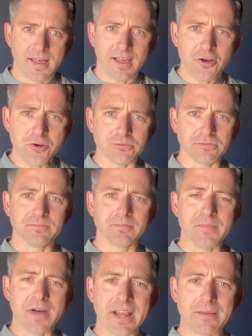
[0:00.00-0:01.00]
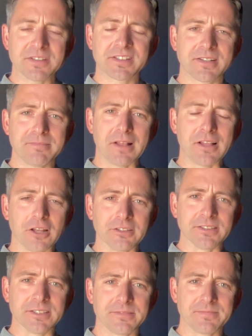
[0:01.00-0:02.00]
Hello, my name is Tim
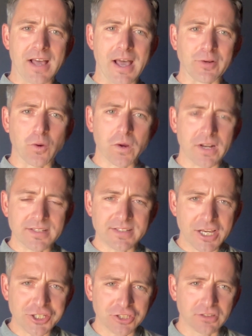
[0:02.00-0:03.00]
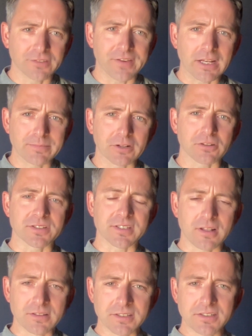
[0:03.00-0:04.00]
Mulholland. I'm an organizational development
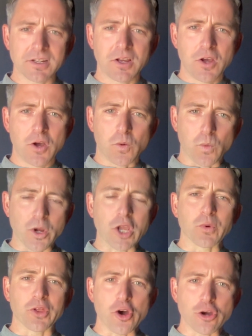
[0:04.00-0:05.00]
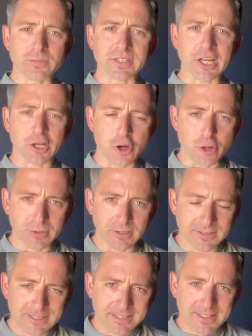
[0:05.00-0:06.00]
consultant working with OMT
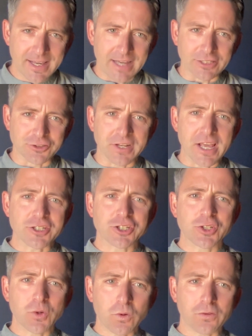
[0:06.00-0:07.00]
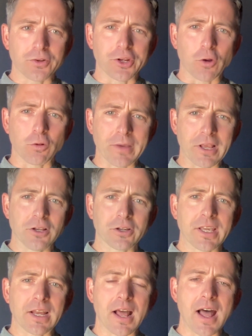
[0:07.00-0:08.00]
Global. And in today's short video, we'll be
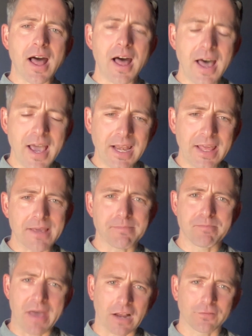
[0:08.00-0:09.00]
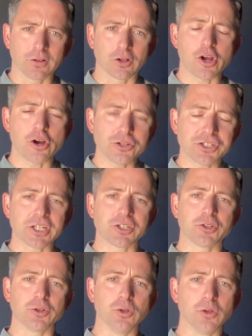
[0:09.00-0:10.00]
looking at a highly impactful coaching
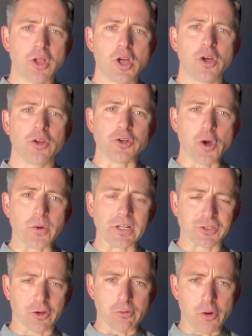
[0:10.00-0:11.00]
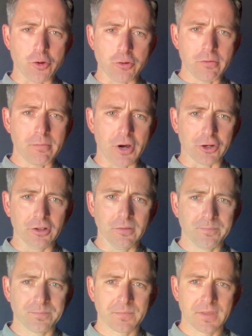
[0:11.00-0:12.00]
tool known as the GROW model.